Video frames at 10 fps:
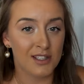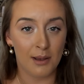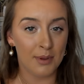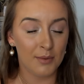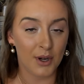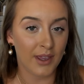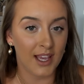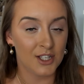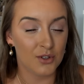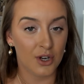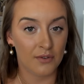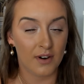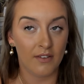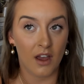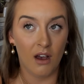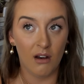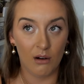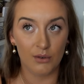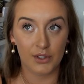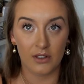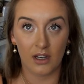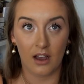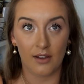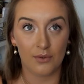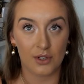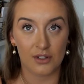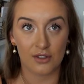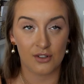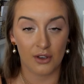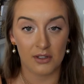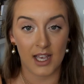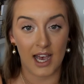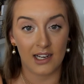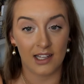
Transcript: Some people don't get into a show throughout their whole uni life, which is just so sad,